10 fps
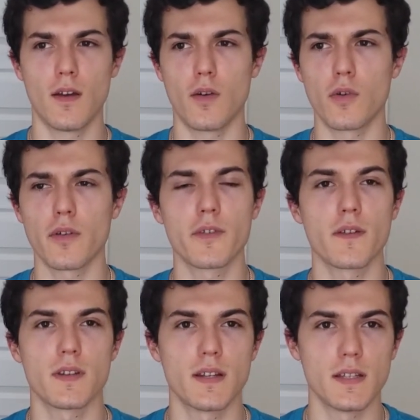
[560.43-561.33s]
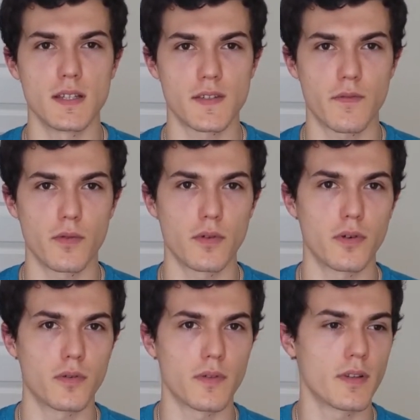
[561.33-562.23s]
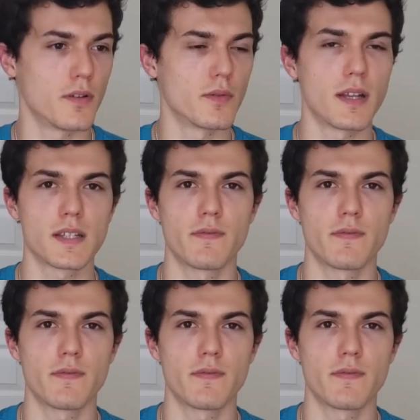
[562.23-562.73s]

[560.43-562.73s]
or if you have any ideas for next